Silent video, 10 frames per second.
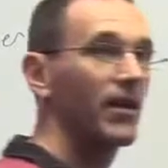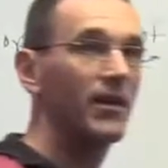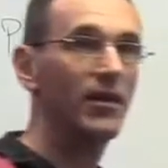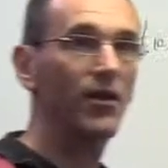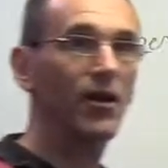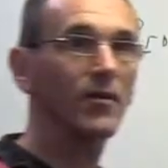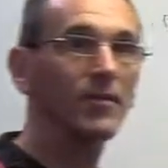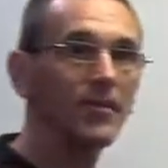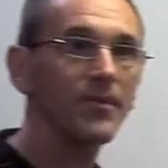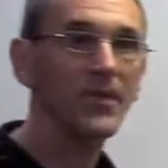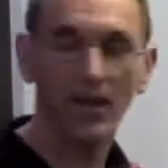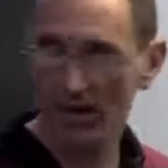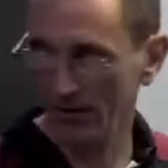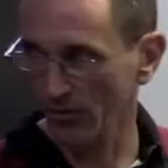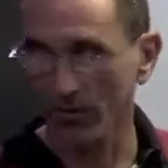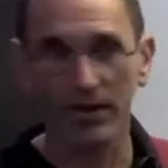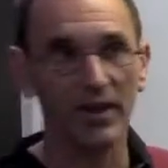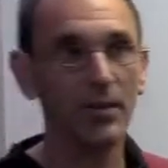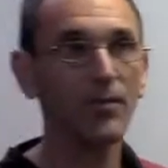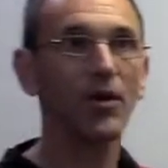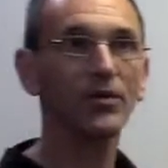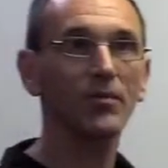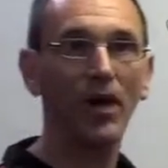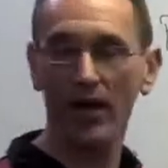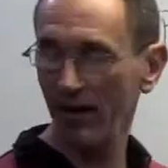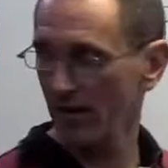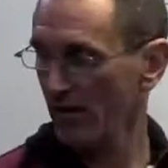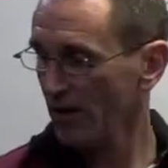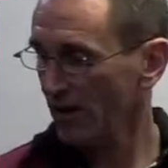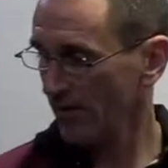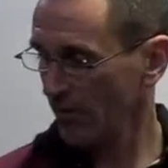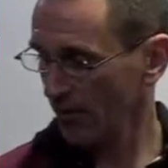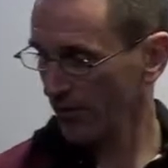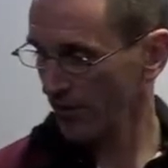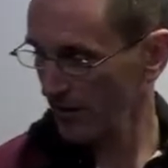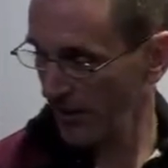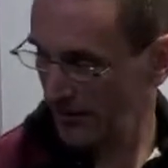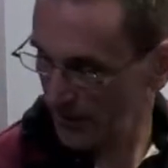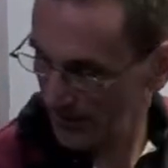to the r. Okay, so we're going to keep those in mind and work with them later.